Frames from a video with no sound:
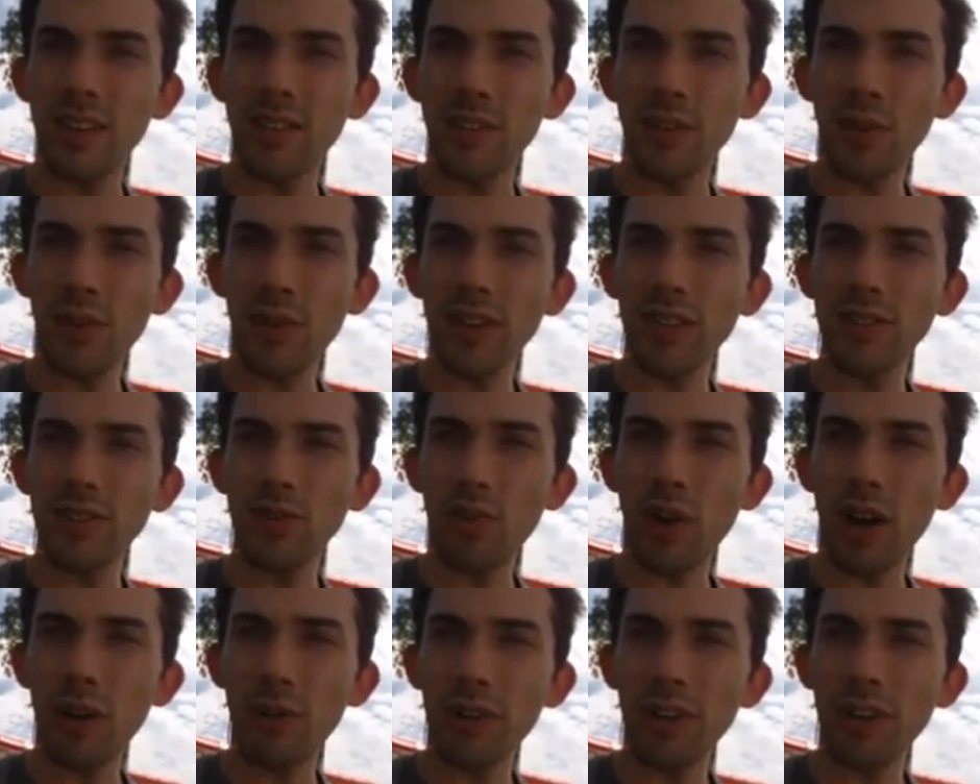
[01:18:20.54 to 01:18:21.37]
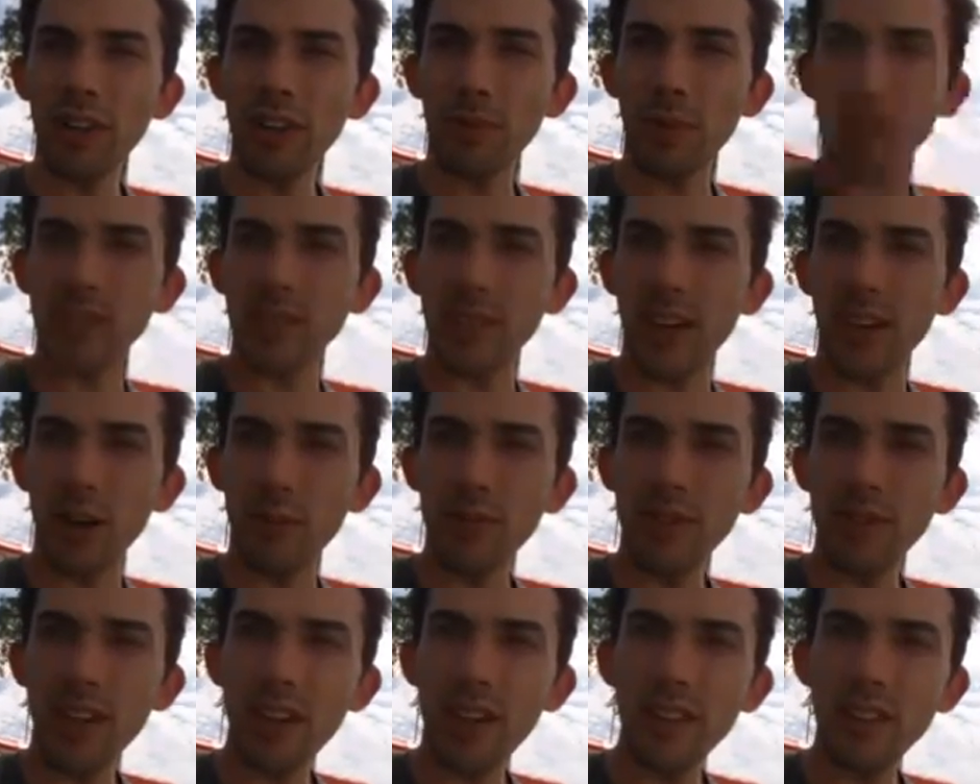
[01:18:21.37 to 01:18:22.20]
If you want to do whitewater, you could possibly
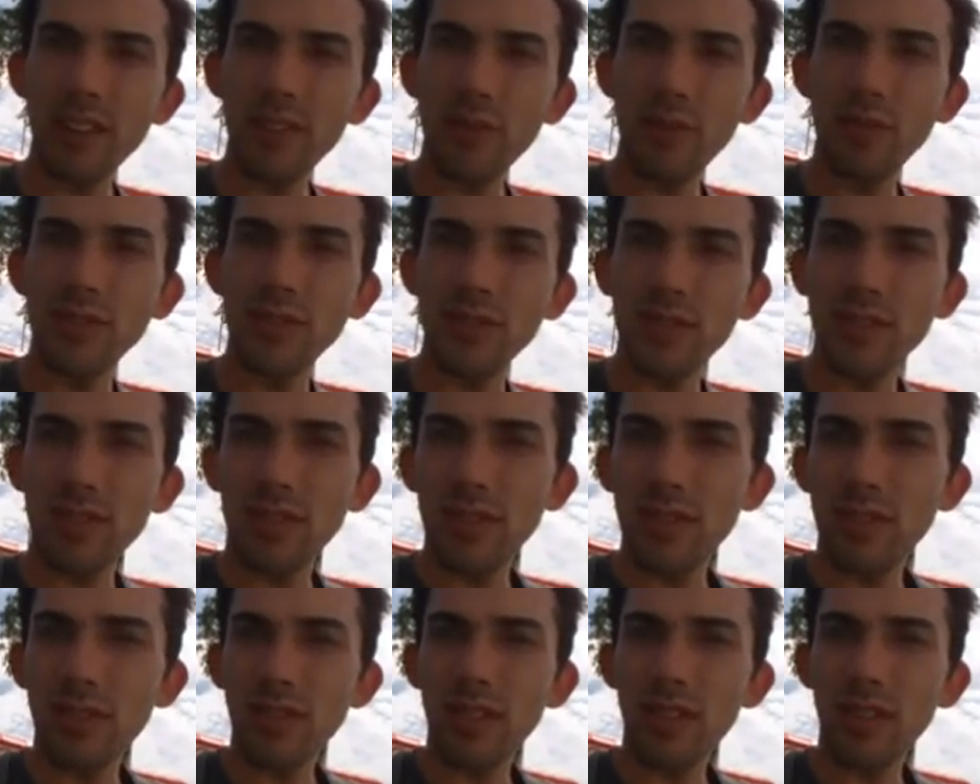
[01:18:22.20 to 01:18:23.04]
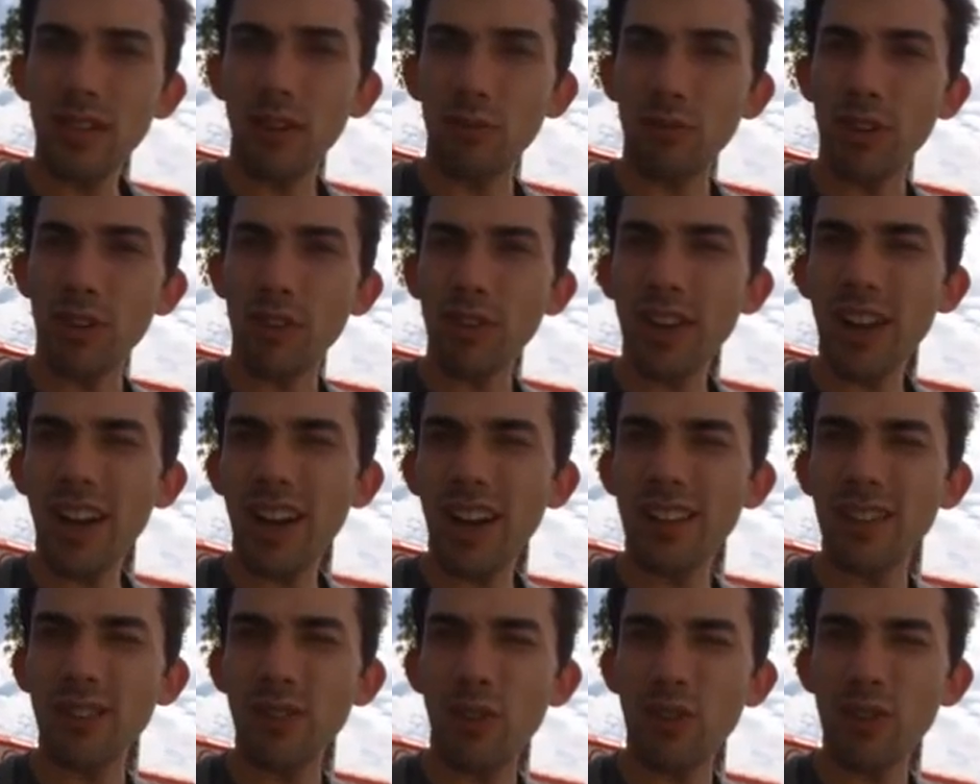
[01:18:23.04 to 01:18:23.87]
help with that. You was a river
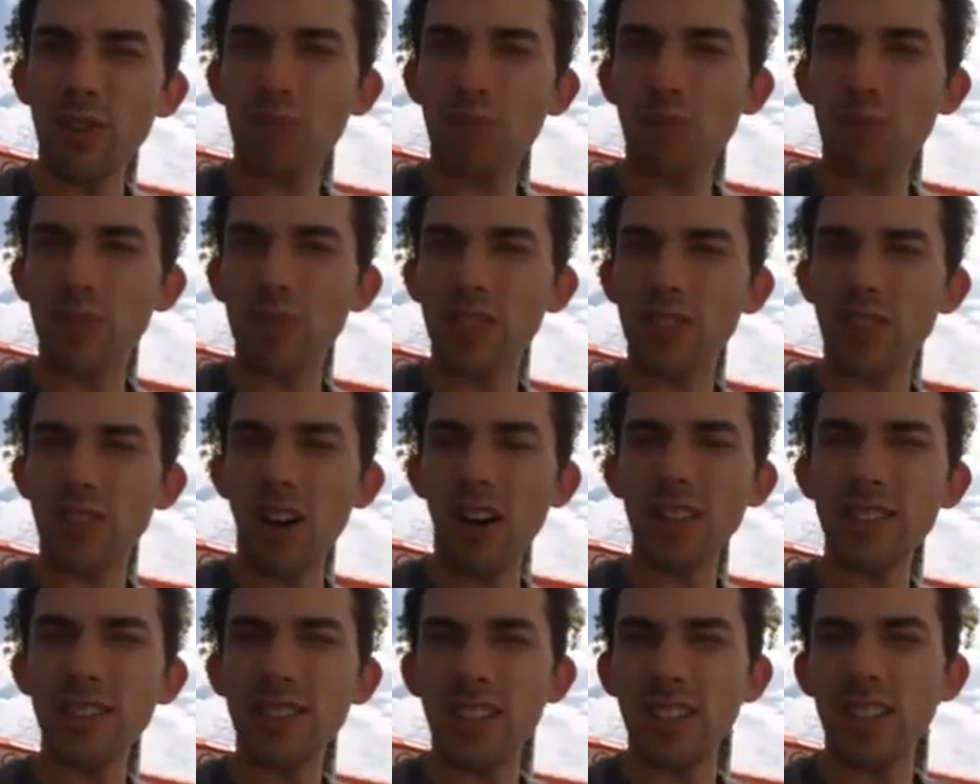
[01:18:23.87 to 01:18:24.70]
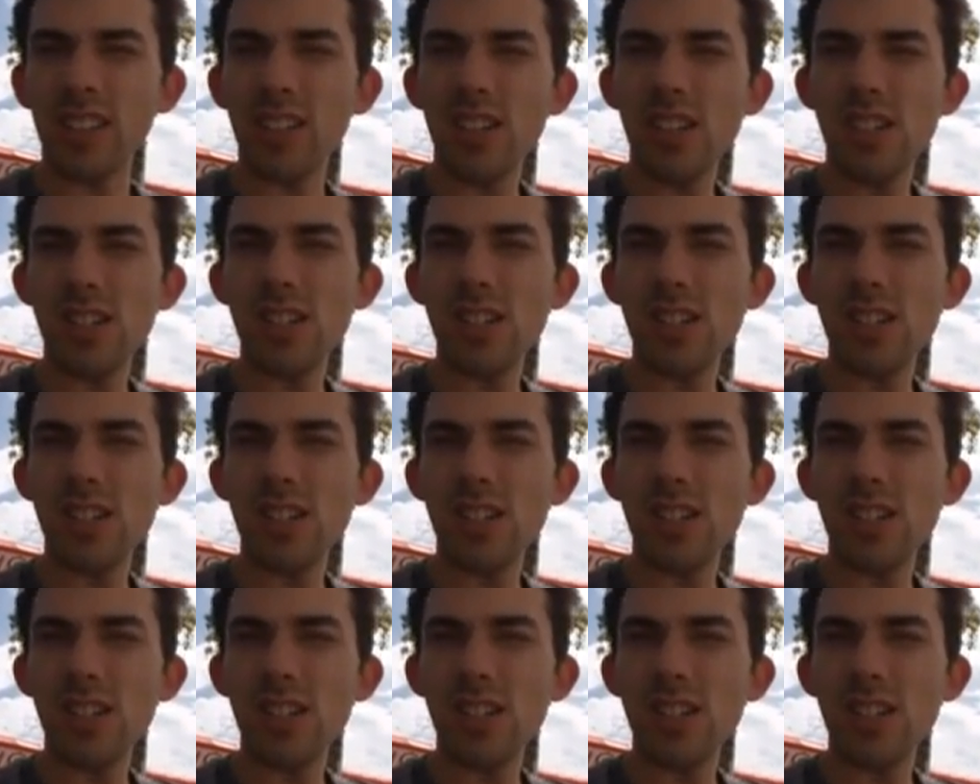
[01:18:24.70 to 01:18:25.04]
guide in northern Wisconsin.